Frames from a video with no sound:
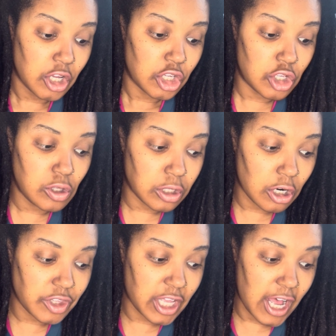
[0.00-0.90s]
You
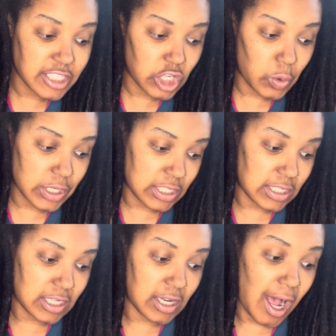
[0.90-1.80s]
learn the consequences
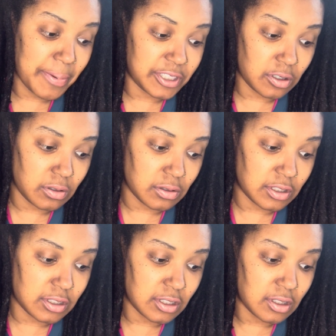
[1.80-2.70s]
and
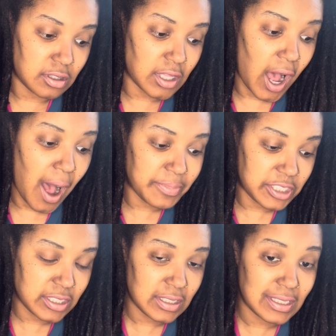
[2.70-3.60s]
obstacles, the
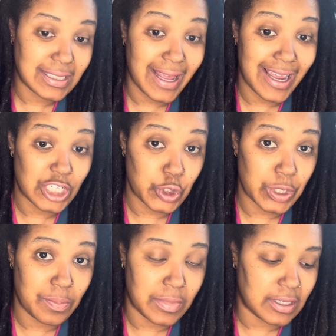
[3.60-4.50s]
options and
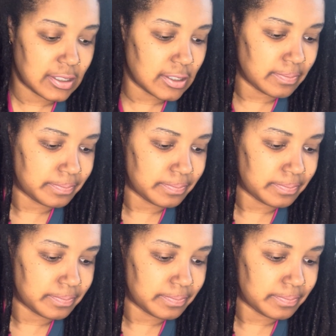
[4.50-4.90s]
treatment.